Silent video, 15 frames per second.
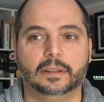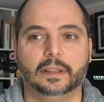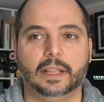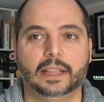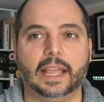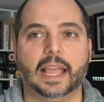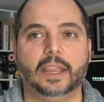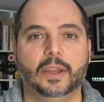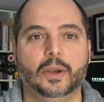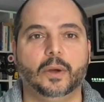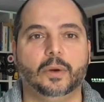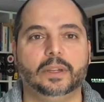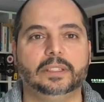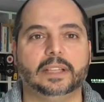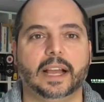Like that, you
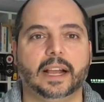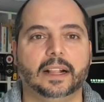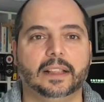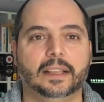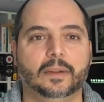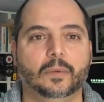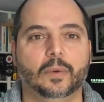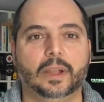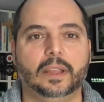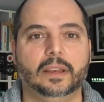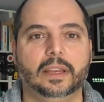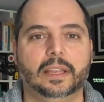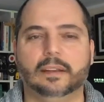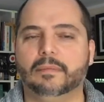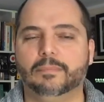know exactly what you
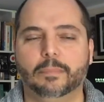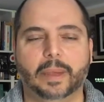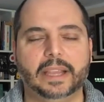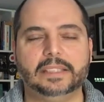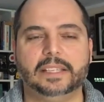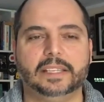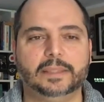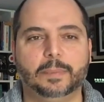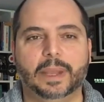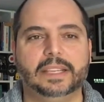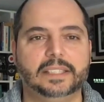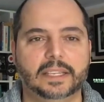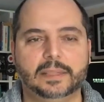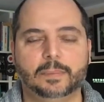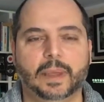need. Basics,
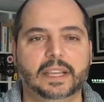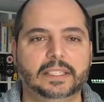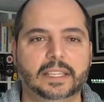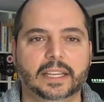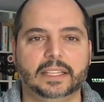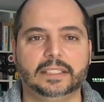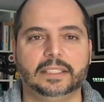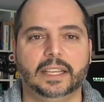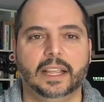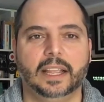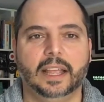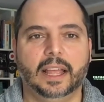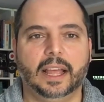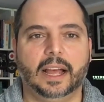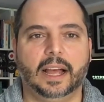basics, basics.
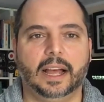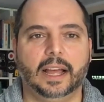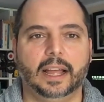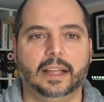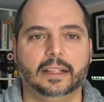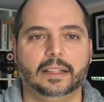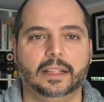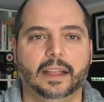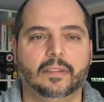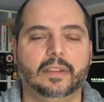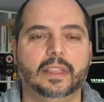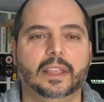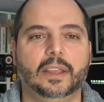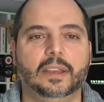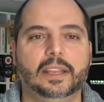
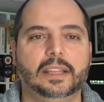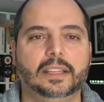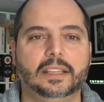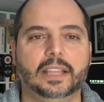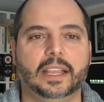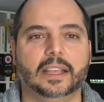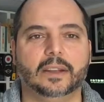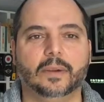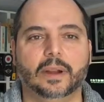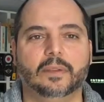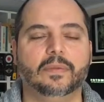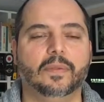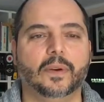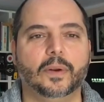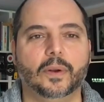Everything you need to take a
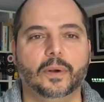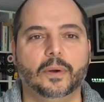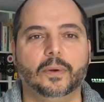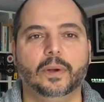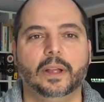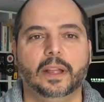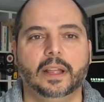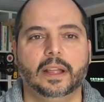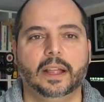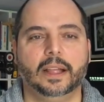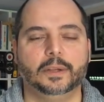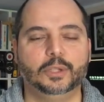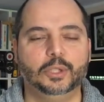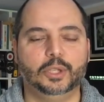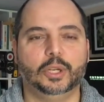great photo
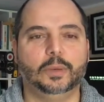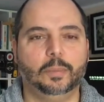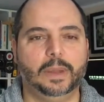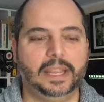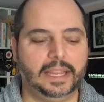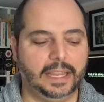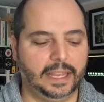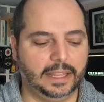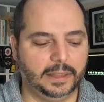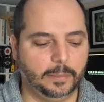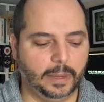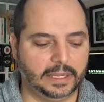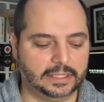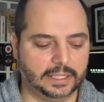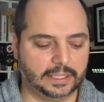should be in the
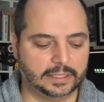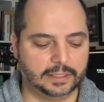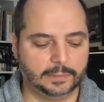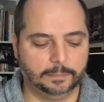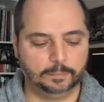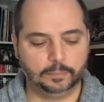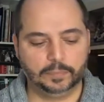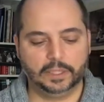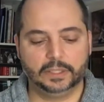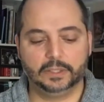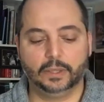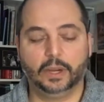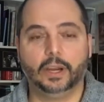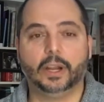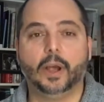basics.
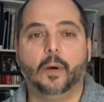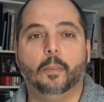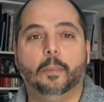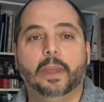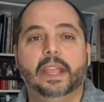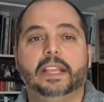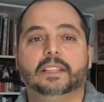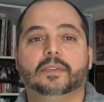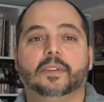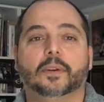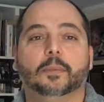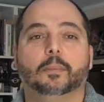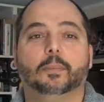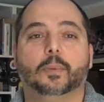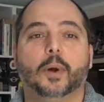So there you go. B is
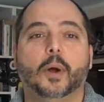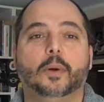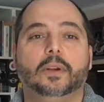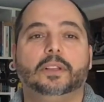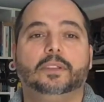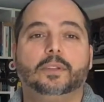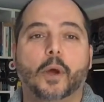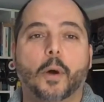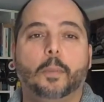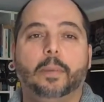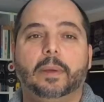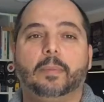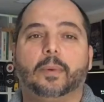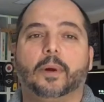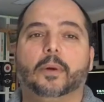for broke. Don't
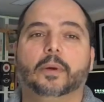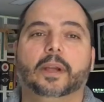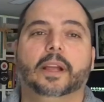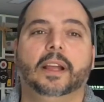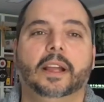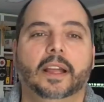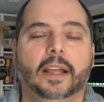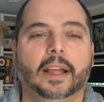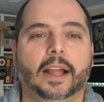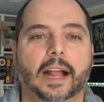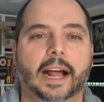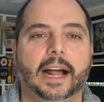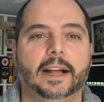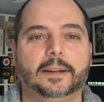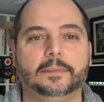be broke.
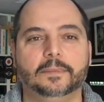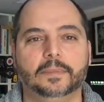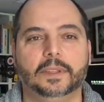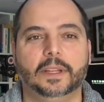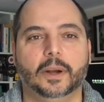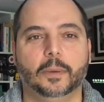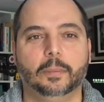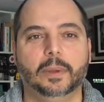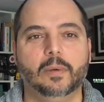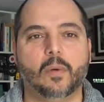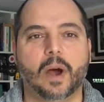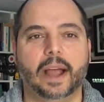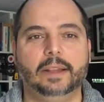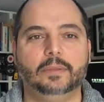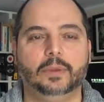You know, be
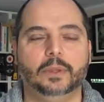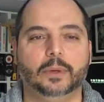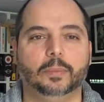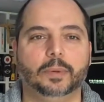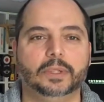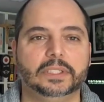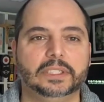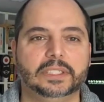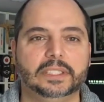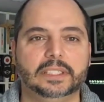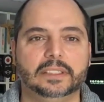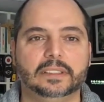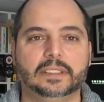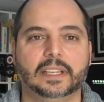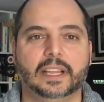wise with your
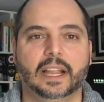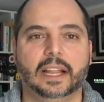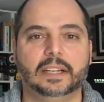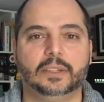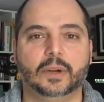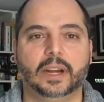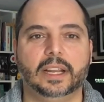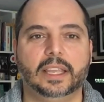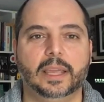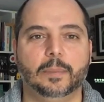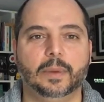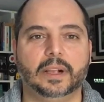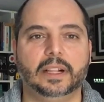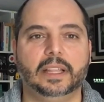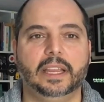purchases and try to
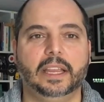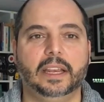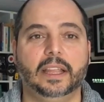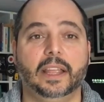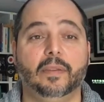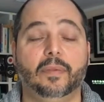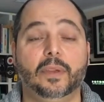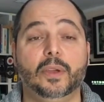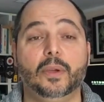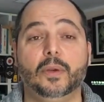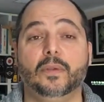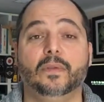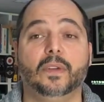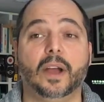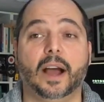keep it clean. If
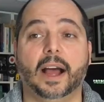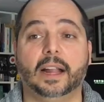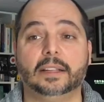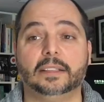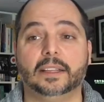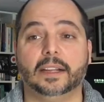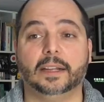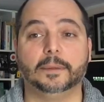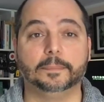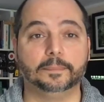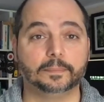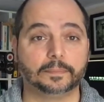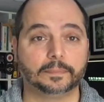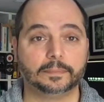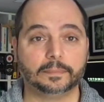you've got
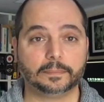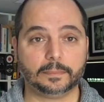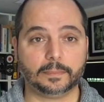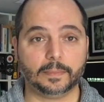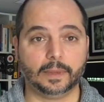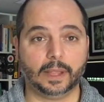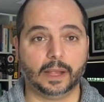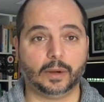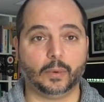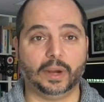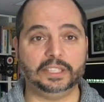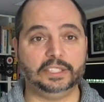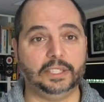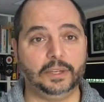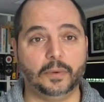a
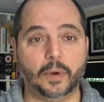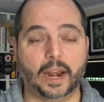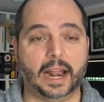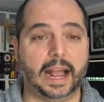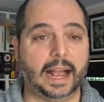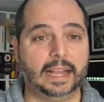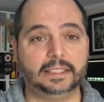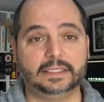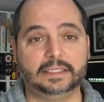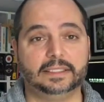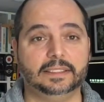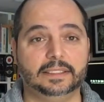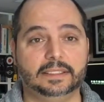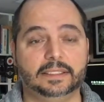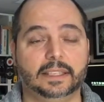question you want to
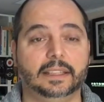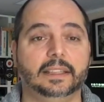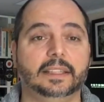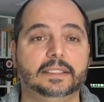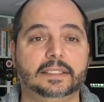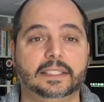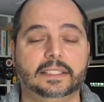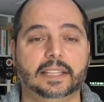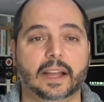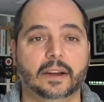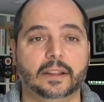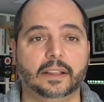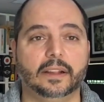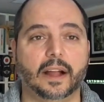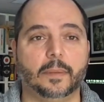ask, list it
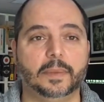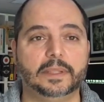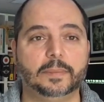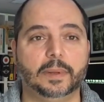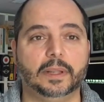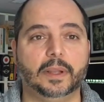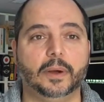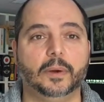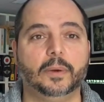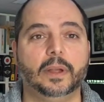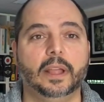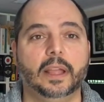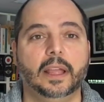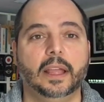down in the comments below.